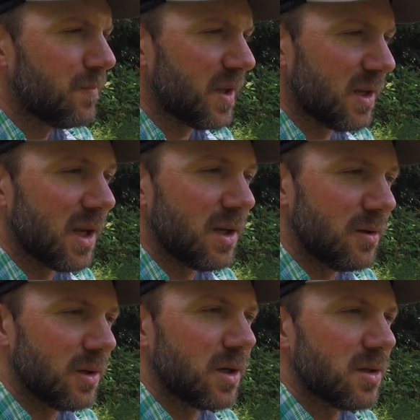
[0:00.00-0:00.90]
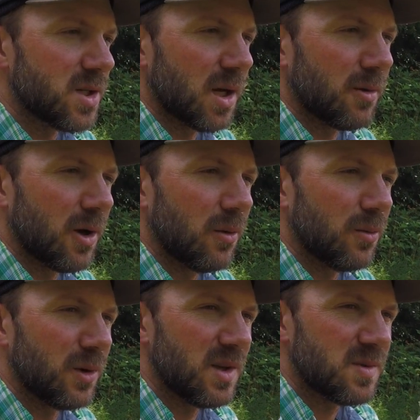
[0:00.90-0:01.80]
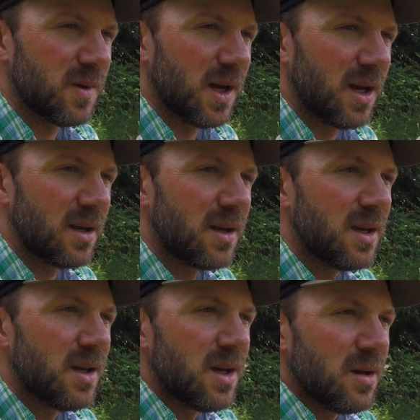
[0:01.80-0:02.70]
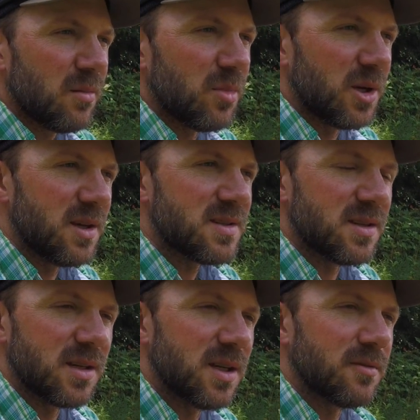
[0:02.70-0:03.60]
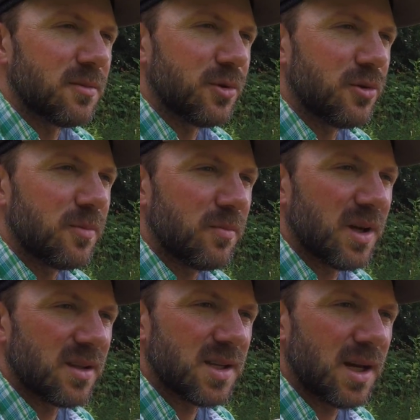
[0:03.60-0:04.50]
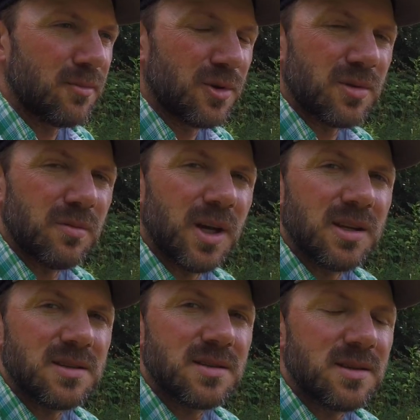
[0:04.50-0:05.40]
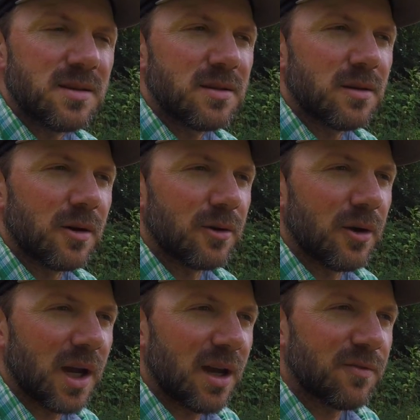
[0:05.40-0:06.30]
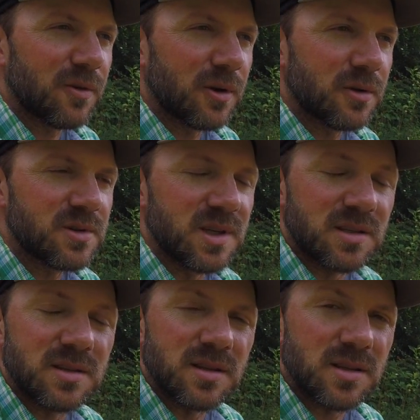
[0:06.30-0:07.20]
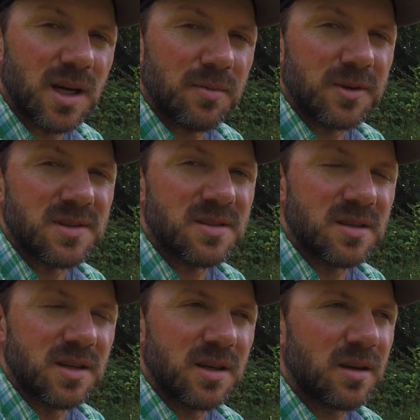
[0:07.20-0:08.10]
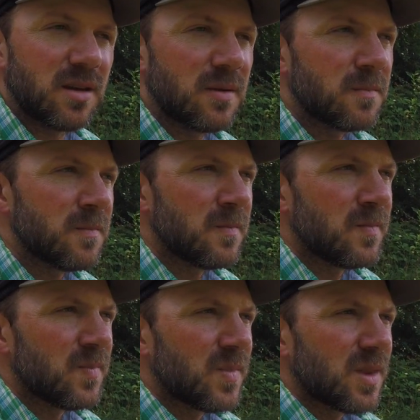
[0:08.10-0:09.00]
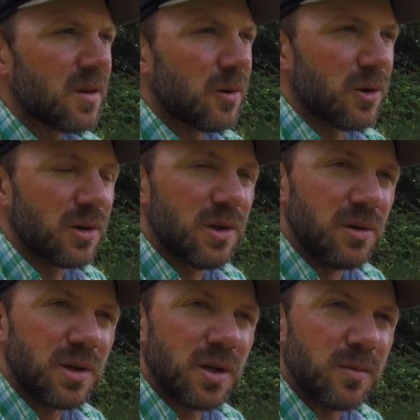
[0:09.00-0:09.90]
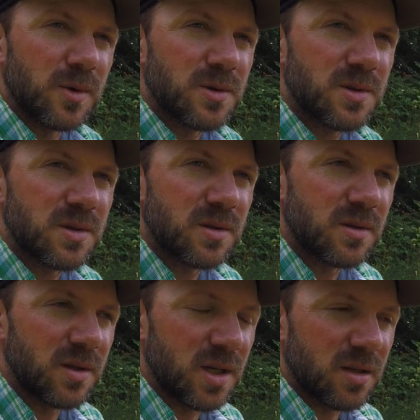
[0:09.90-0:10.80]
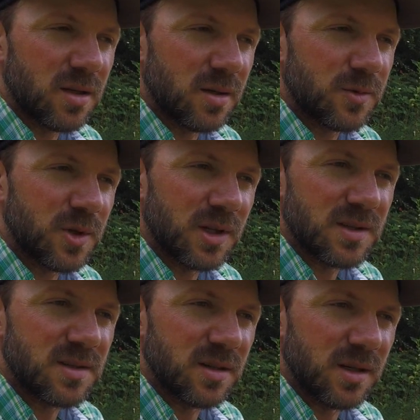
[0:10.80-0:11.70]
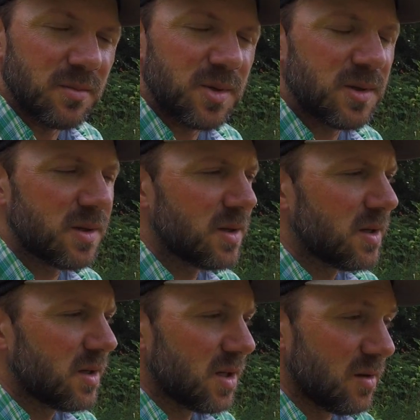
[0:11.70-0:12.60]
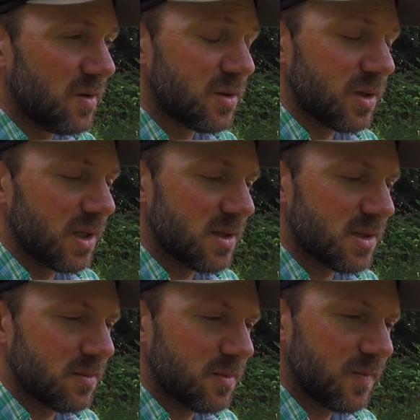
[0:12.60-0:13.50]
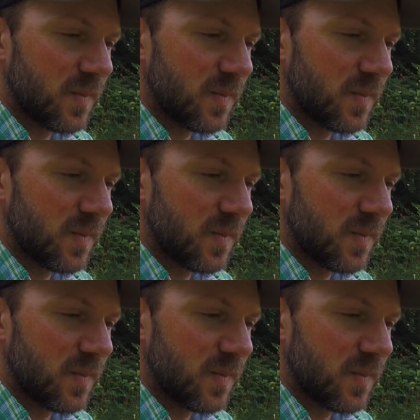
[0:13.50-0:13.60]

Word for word: and they do a good job of holding weeds back. But it's inevitable. By the time your tomatoes or your half runners get to the top of the stick, or your cucumbers get up trellised up, if you trellis them,